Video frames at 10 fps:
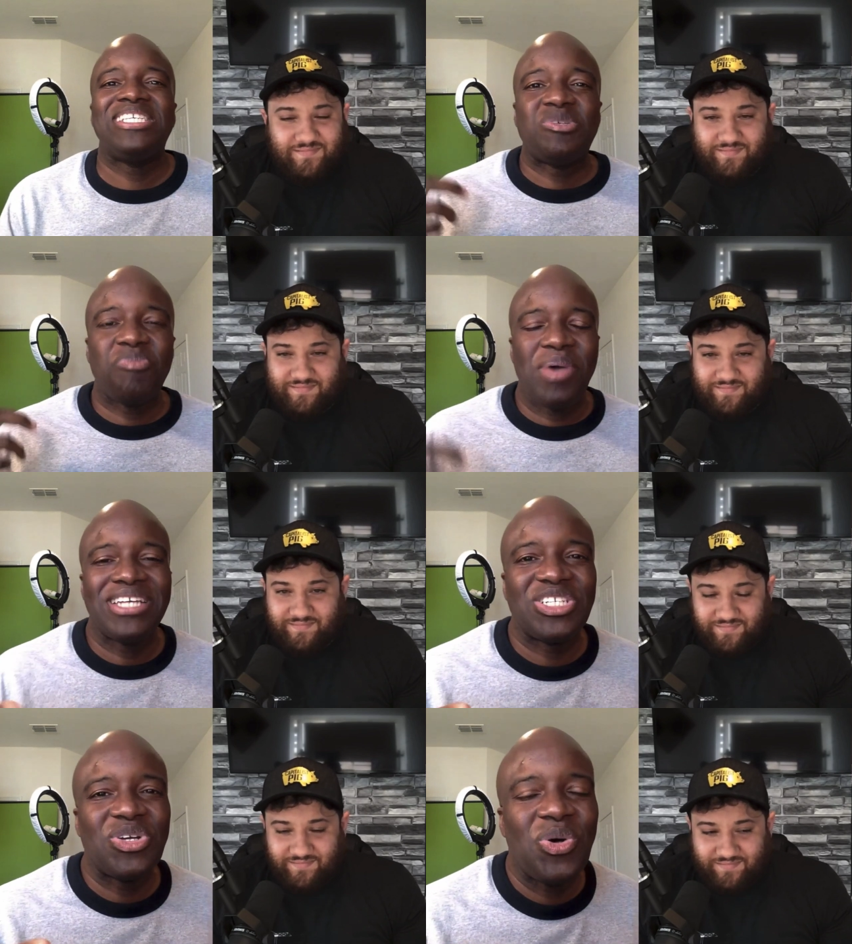Speaker 1: a
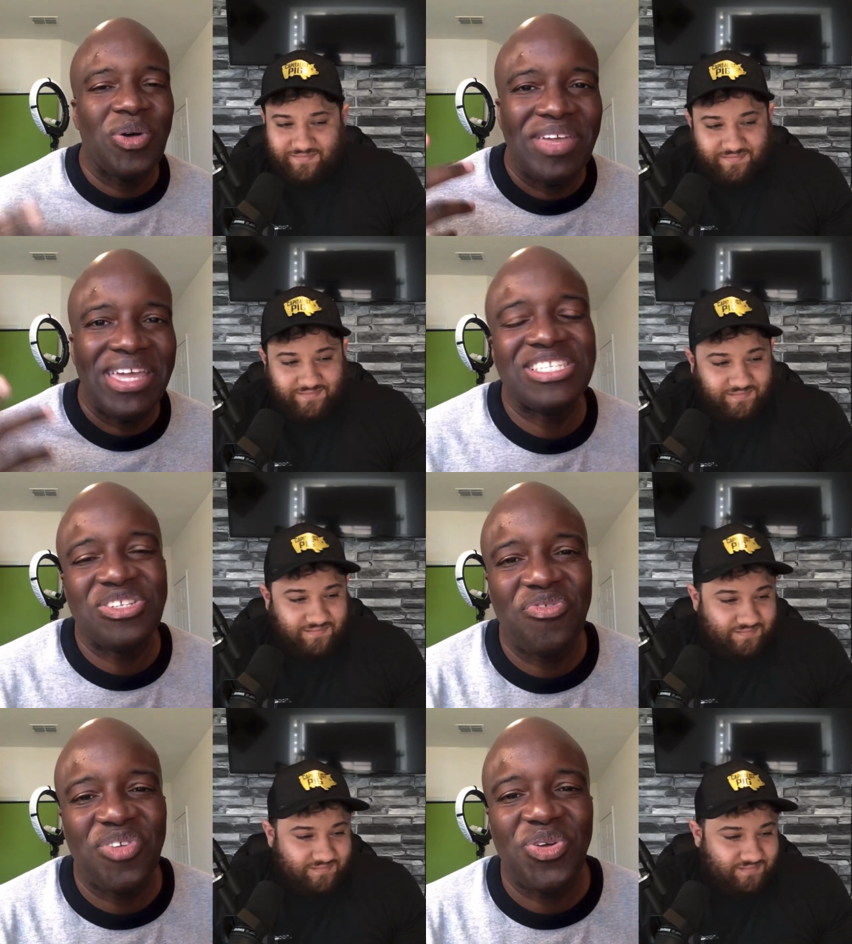special
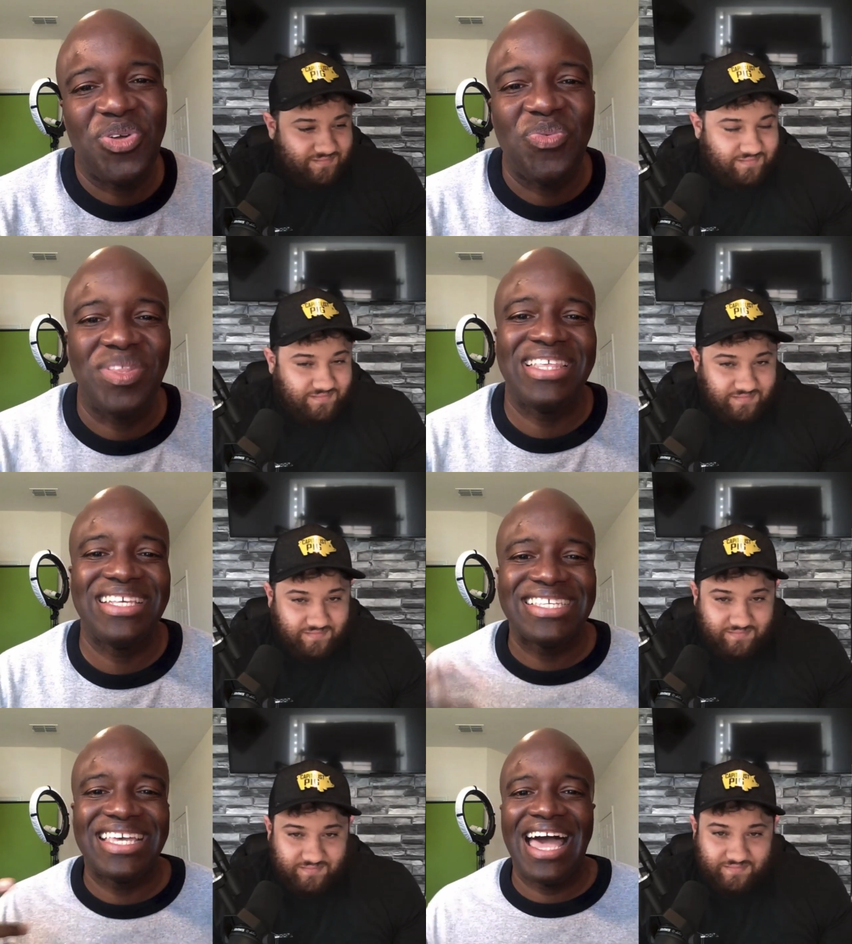interview with
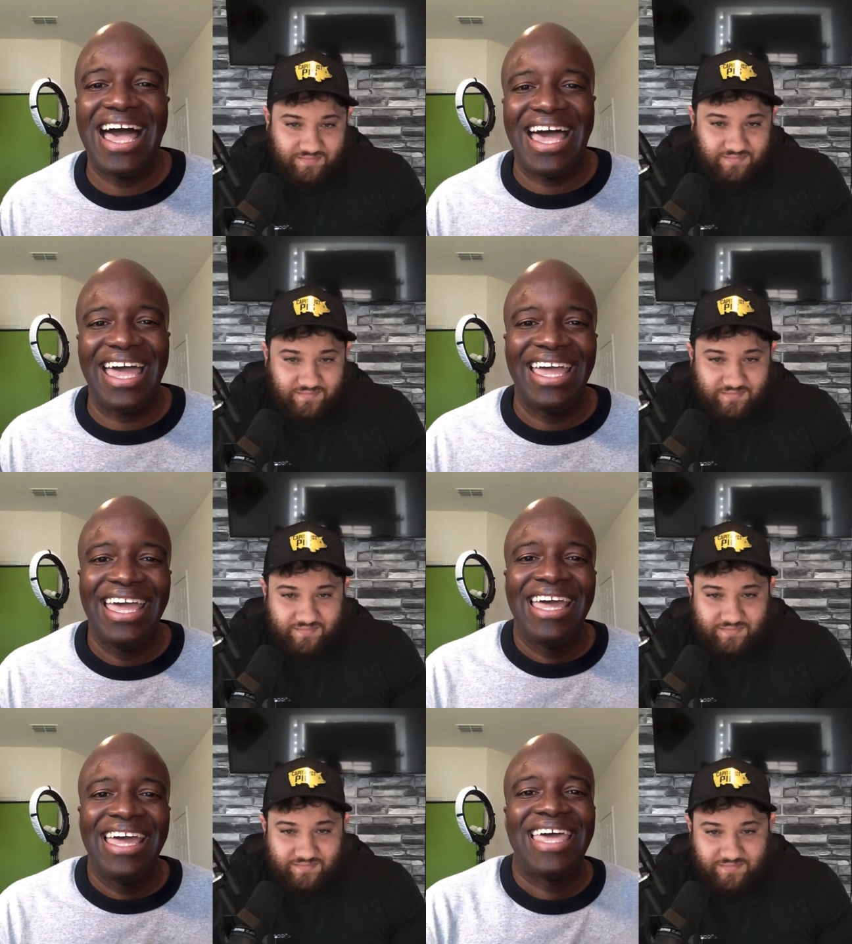this guy
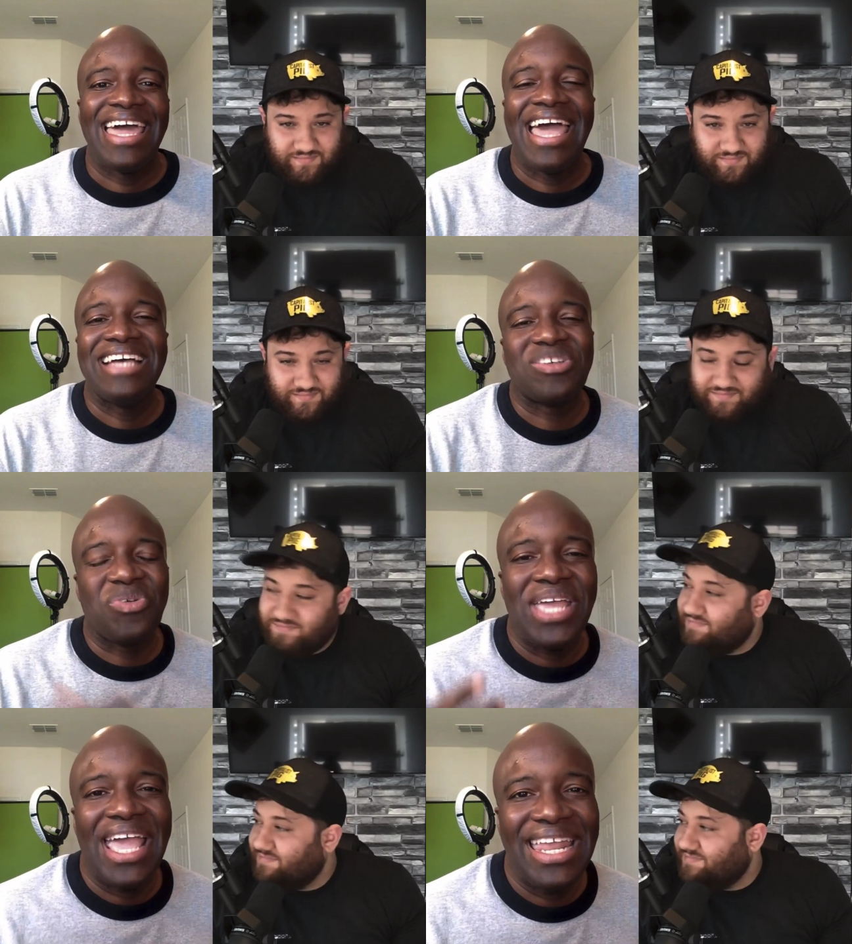that has
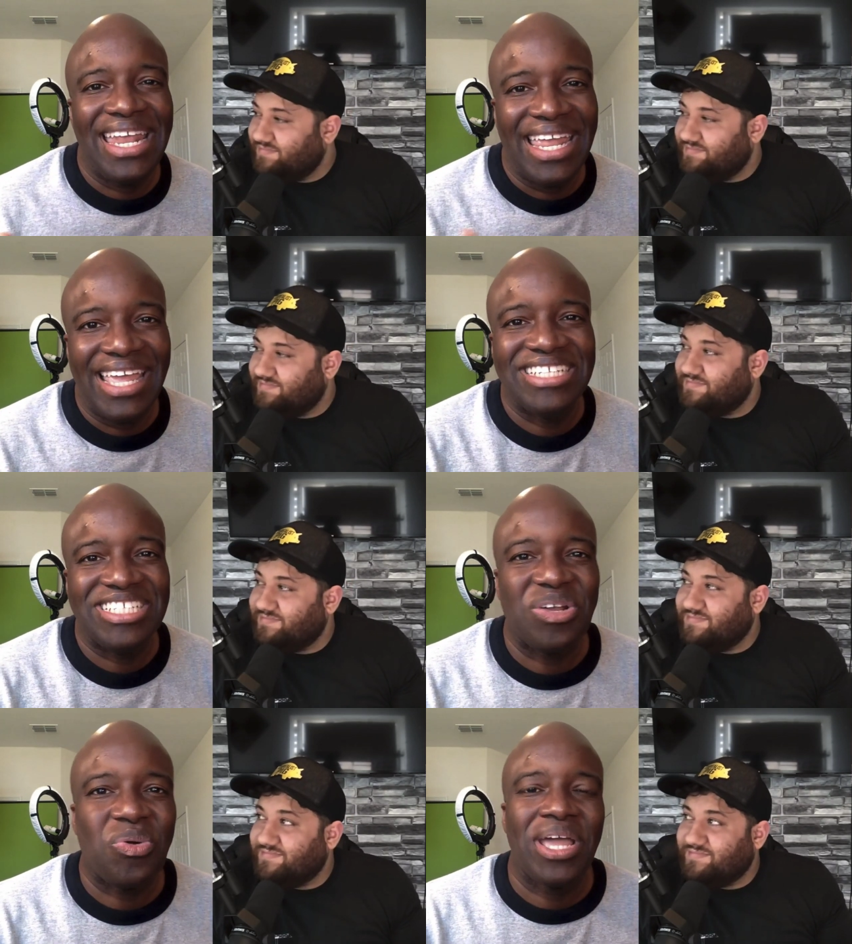created and
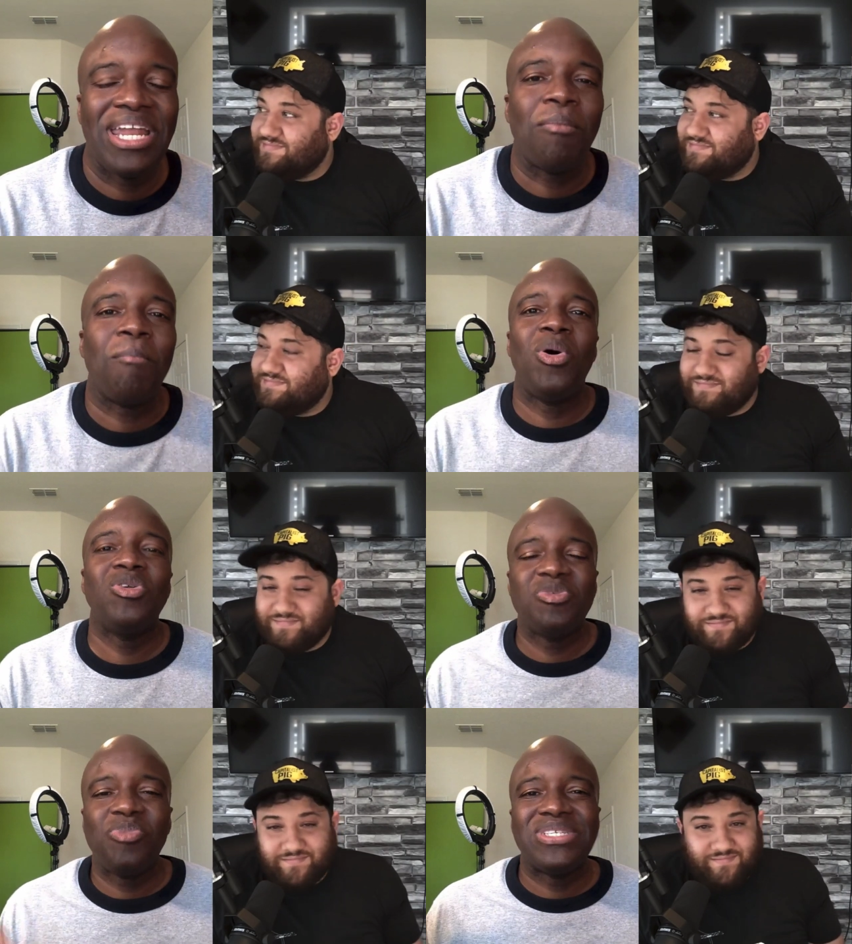generated
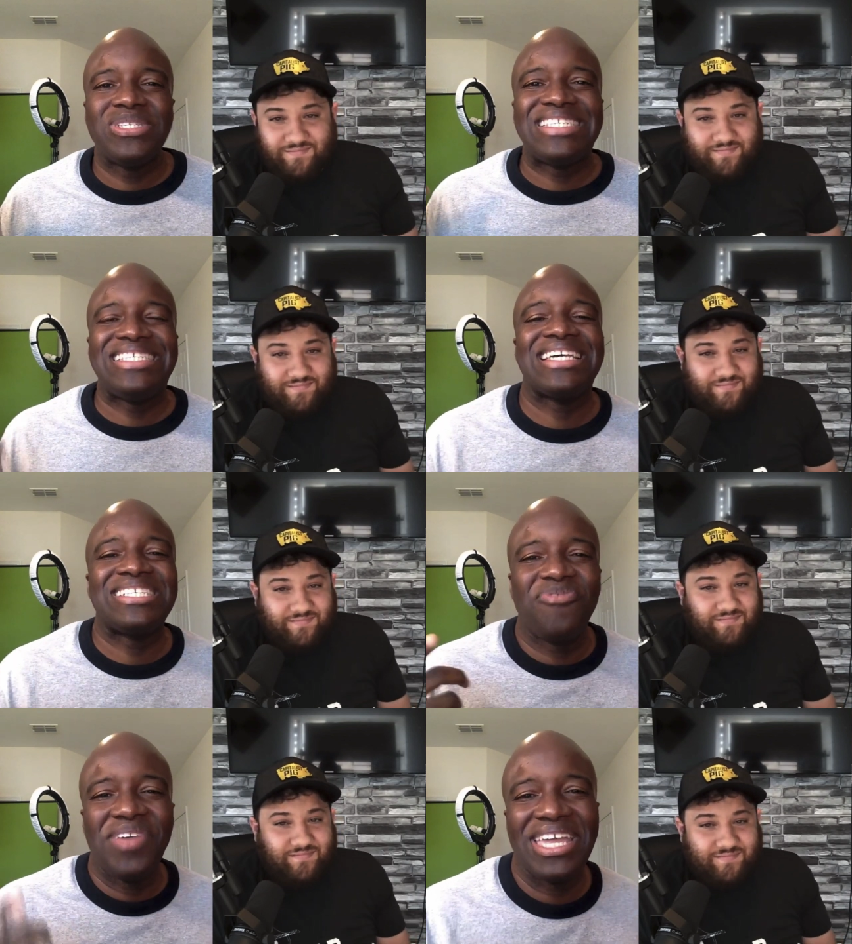multiple
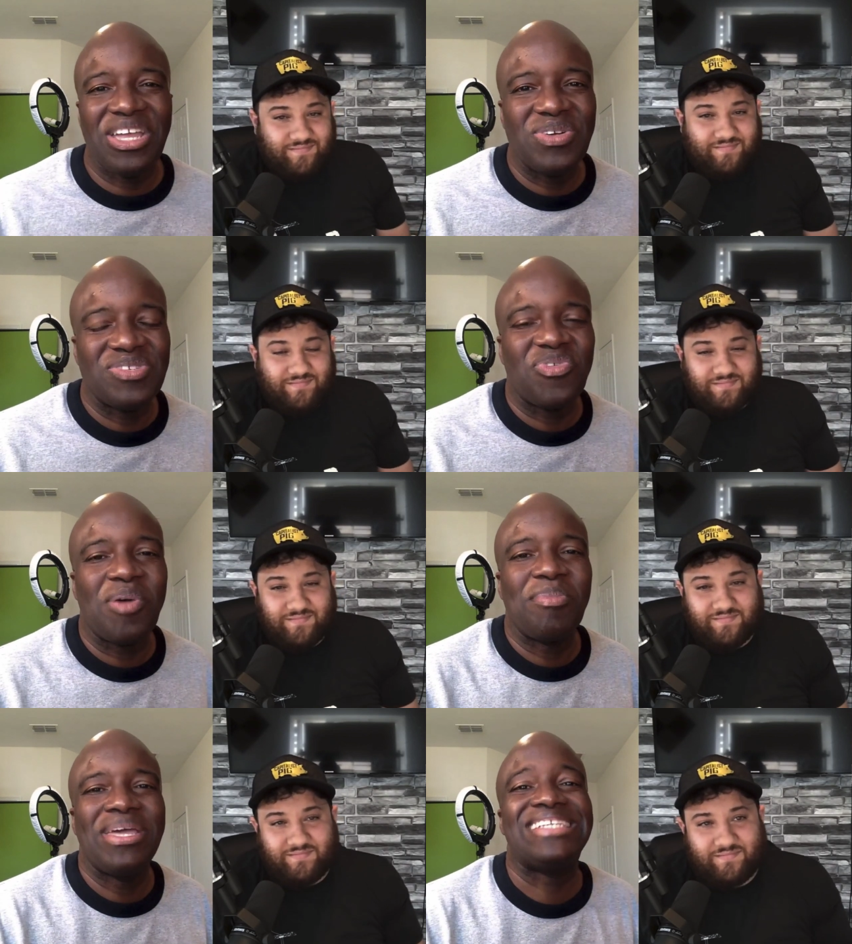six figures
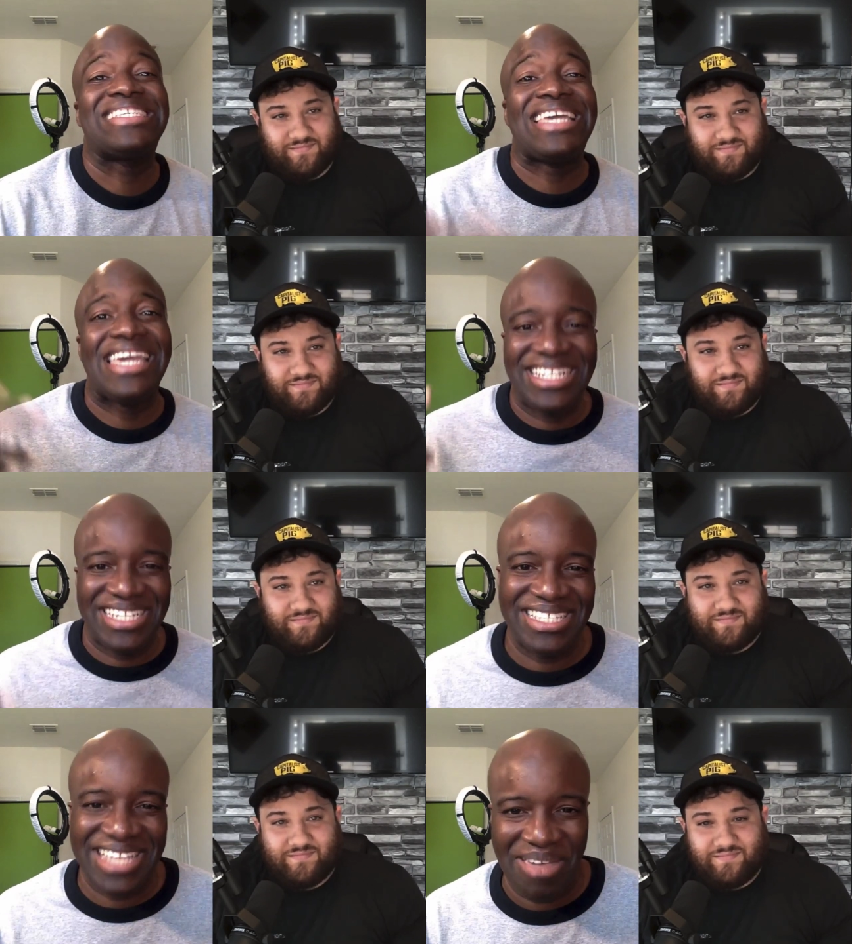from his
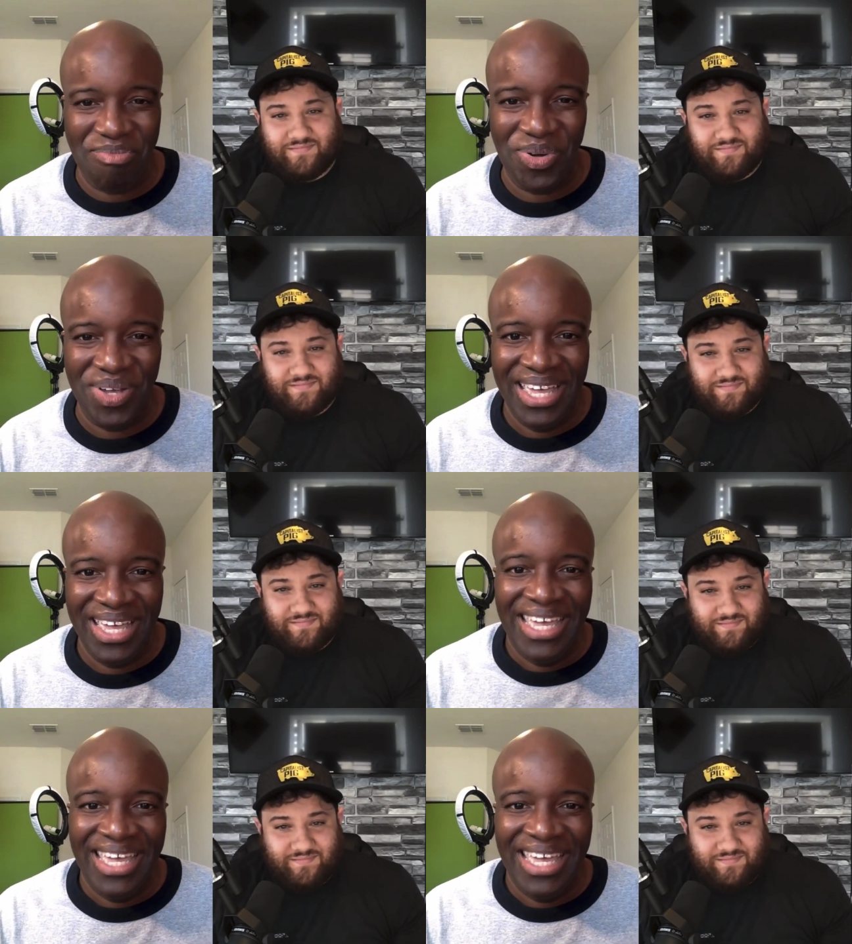kitchen table